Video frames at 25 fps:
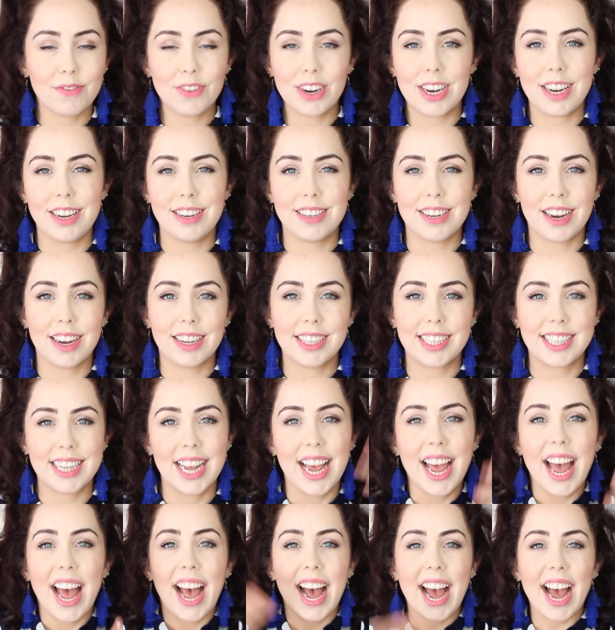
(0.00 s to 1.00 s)
It really does.
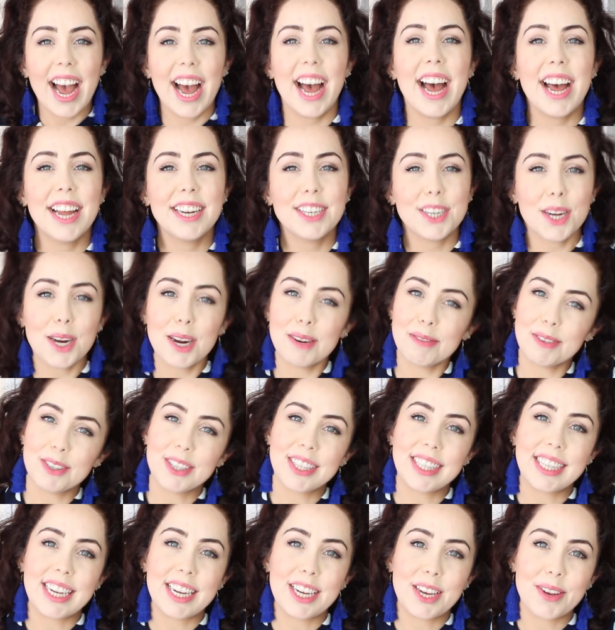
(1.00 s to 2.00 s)
And I will
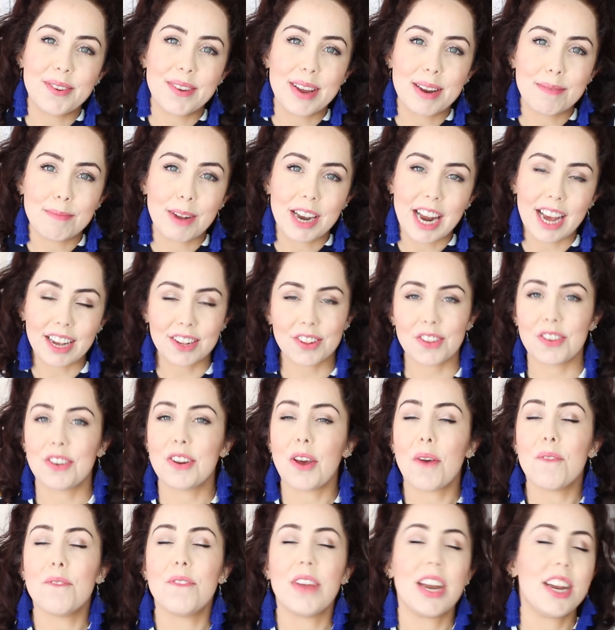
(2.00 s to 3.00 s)
see you in my next
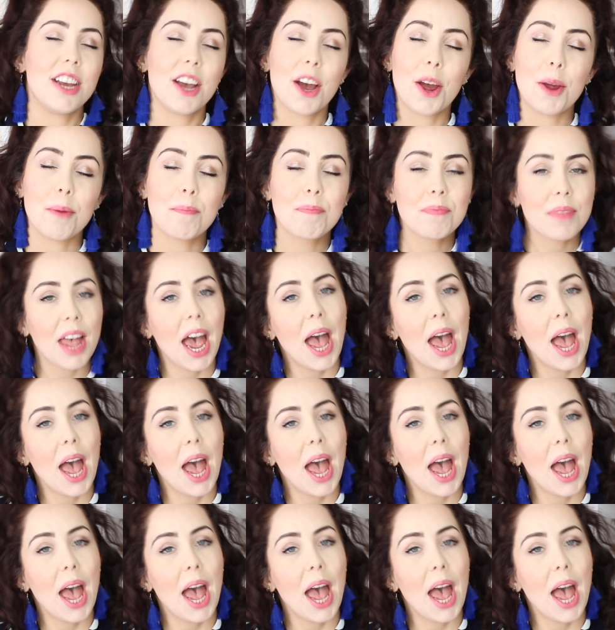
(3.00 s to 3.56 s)
video.